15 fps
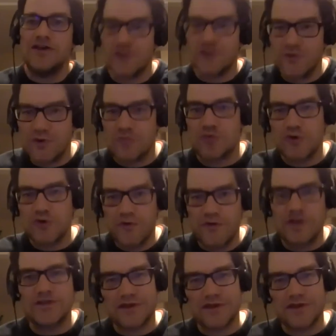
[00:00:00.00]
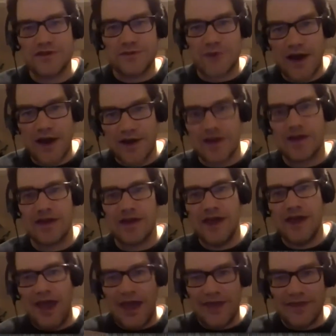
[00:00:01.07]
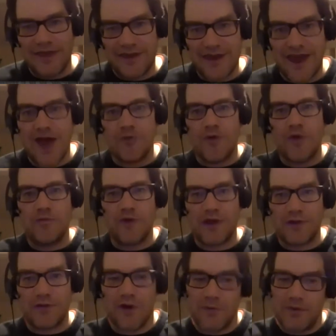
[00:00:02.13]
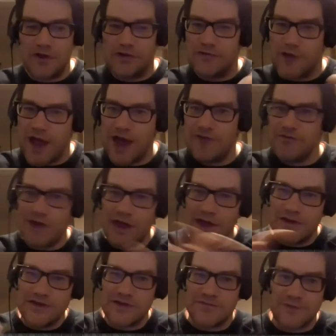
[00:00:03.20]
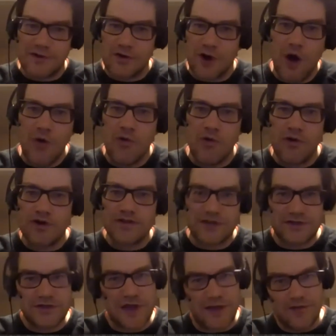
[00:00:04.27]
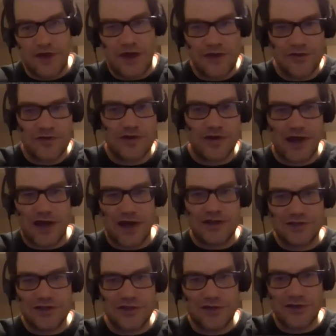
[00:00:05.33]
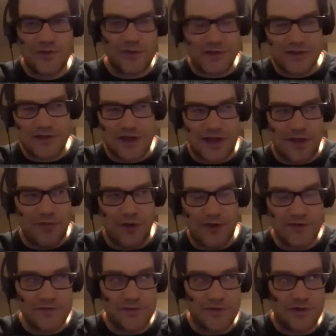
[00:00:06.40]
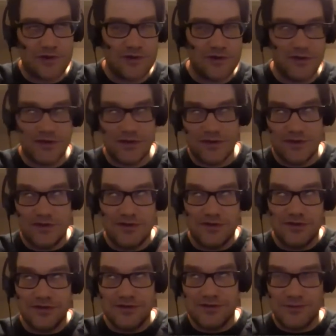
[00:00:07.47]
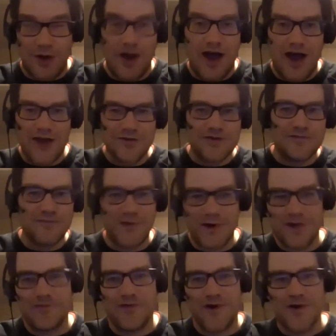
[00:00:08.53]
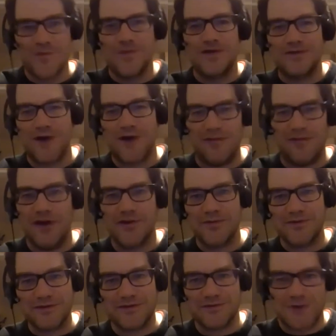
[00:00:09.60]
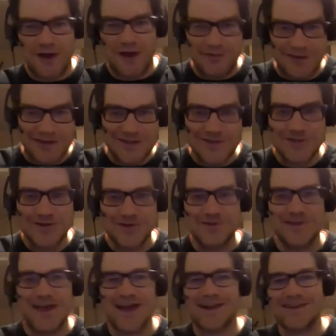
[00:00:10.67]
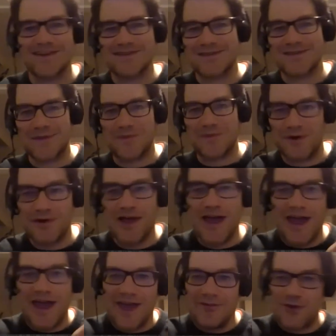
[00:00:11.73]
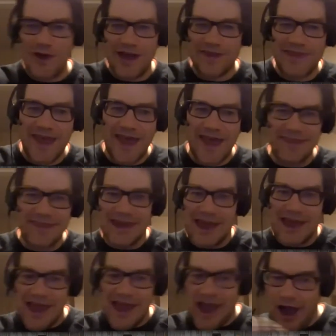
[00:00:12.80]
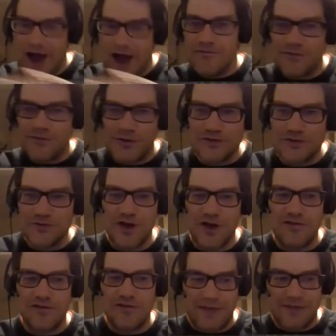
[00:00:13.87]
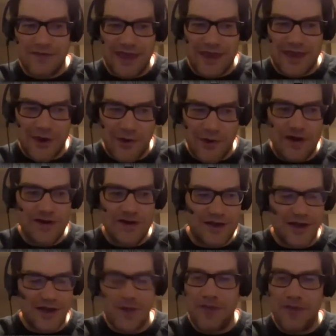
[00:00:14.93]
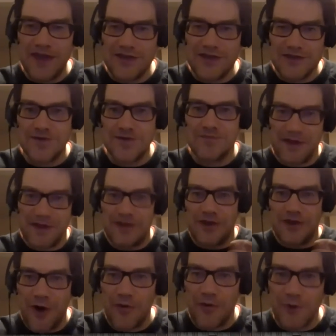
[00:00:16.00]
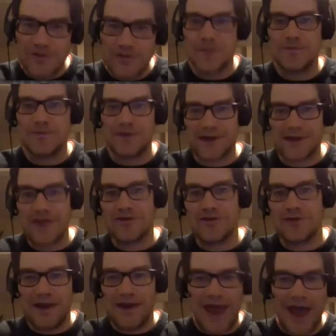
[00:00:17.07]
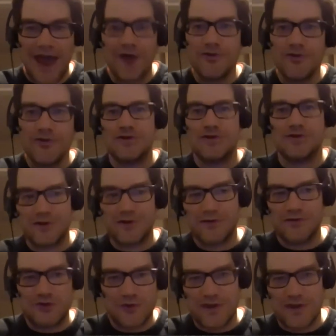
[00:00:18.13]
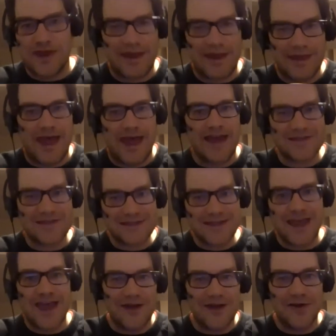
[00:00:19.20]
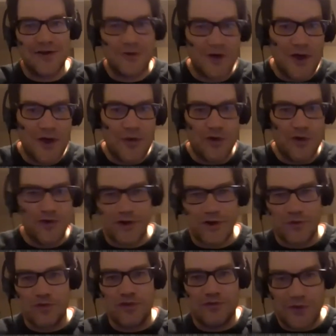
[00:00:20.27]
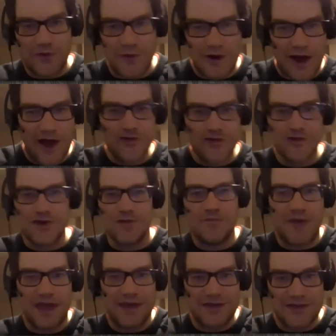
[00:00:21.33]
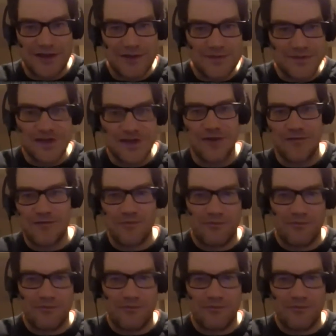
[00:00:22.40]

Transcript: to improve each other's writing. And then now when we grow up, and if you have different cohorts, because you have the 192, which is like a multiple, well, 144 would be 12 multiples of 12. Let's just use that because it's simple. If you had that, then of those 12, if they created a compendium and they all wrote something together, and now you're sort of doing that at that scale where they're reviewing other compendiums and